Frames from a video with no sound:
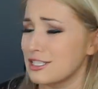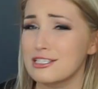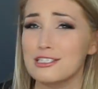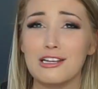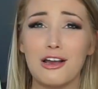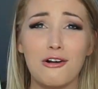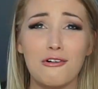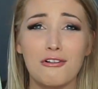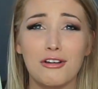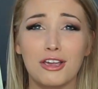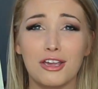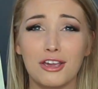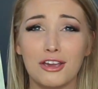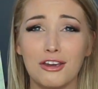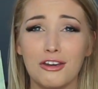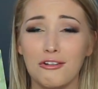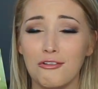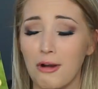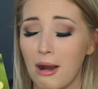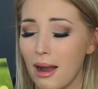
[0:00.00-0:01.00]
so
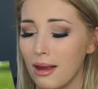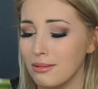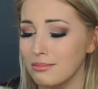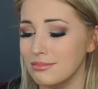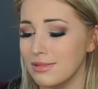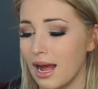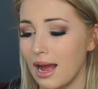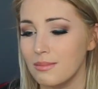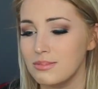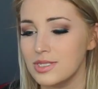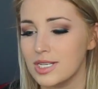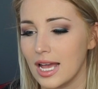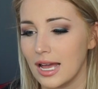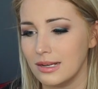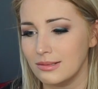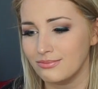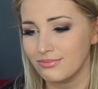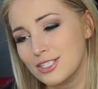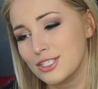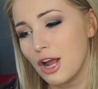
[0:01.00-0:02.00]
cute. I'm, I'm
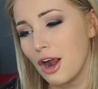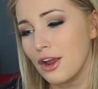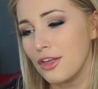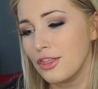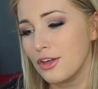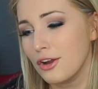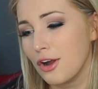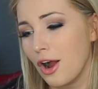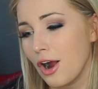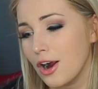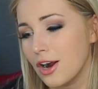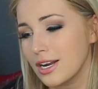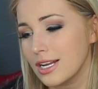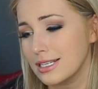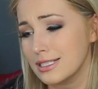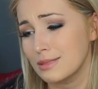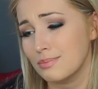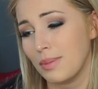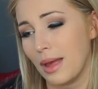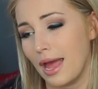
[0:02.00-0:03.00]
dead. Sorry the card
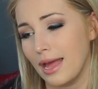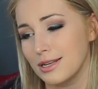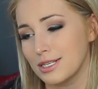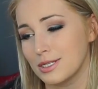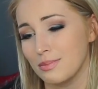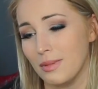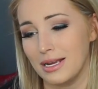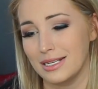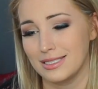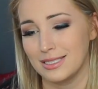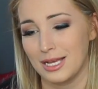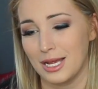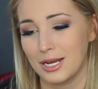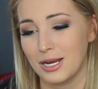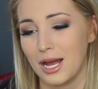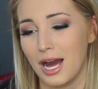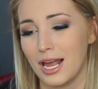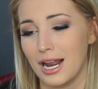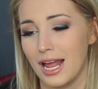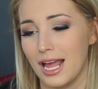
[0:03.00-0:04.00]
is bent. My
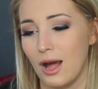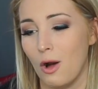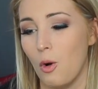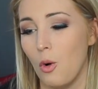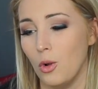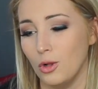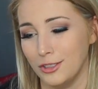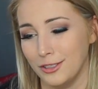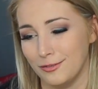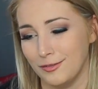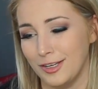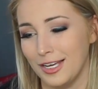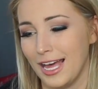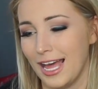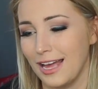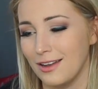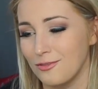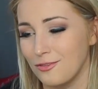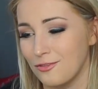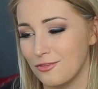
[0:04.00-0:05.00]
son got a hold of it
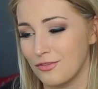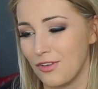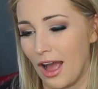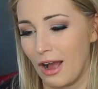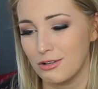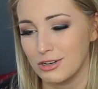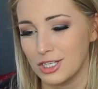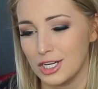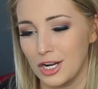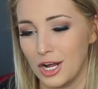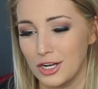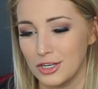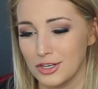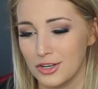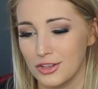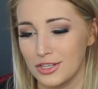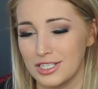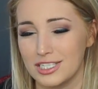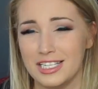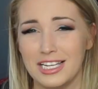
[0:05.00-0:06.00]
and found it
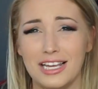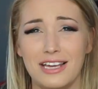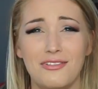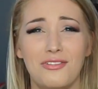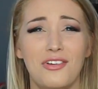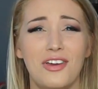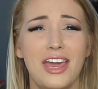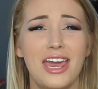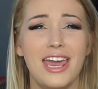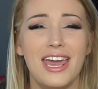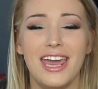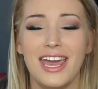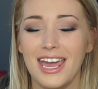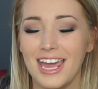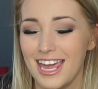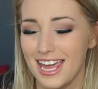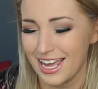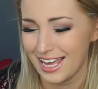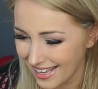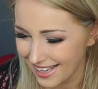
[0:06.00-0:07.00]
under the T
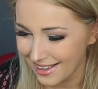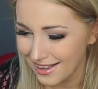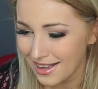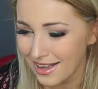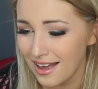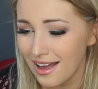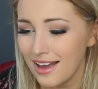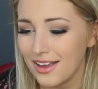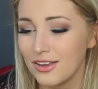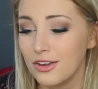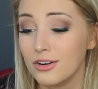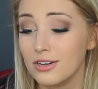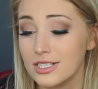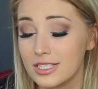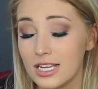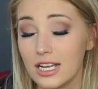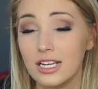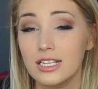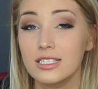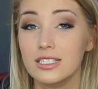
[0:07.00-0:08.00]
V. Your
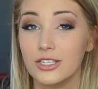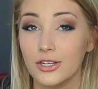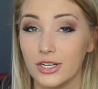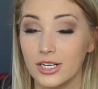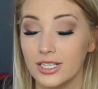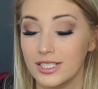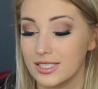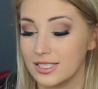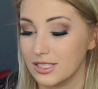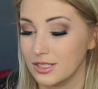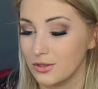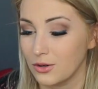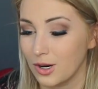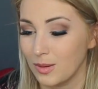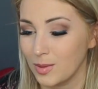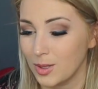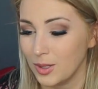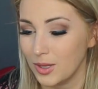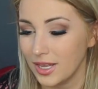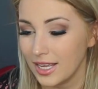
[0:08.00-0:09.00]
son is seriously
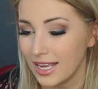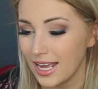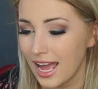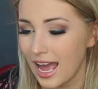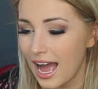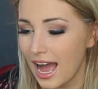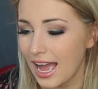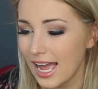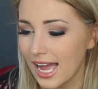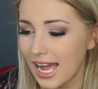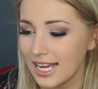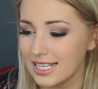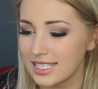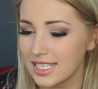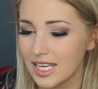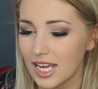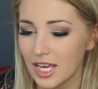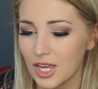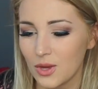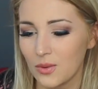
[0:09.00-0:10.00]
adorable. I had
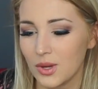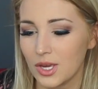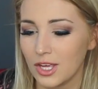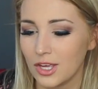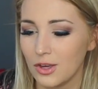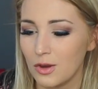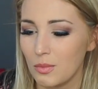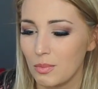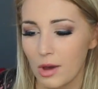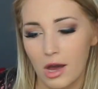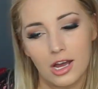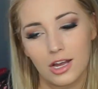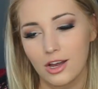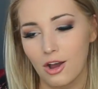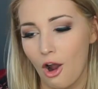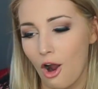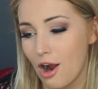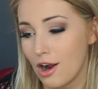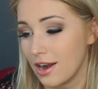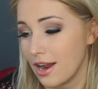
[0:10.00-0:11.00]
to get you a cute pug
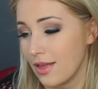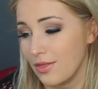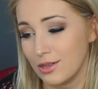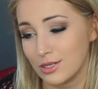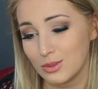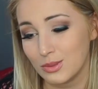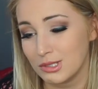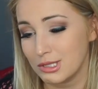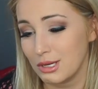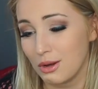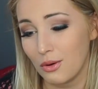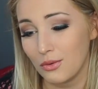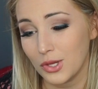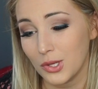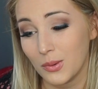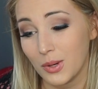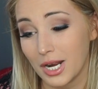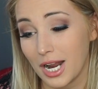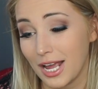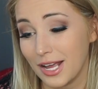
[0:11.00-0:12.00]
card and this was the
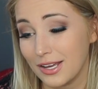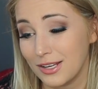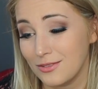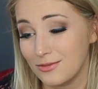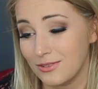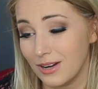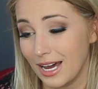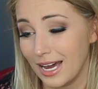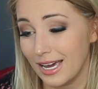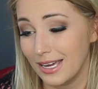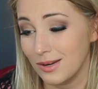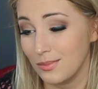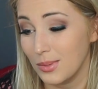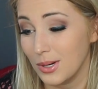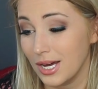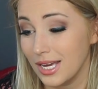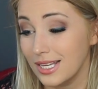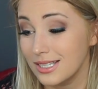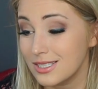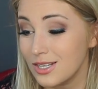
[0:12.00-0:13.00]
only one I could find,
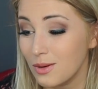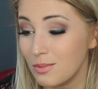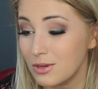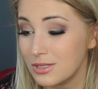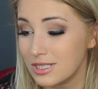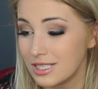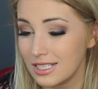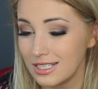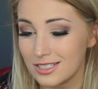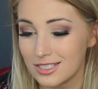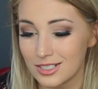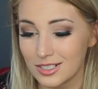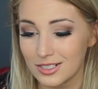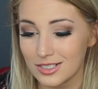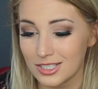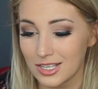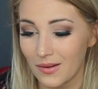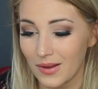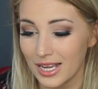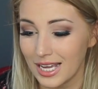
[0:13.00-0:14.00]
but it's almost Easter,
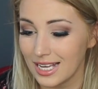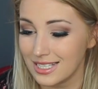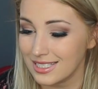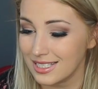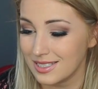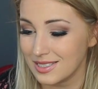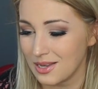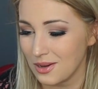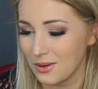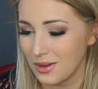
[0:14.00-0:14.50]
so I guess it's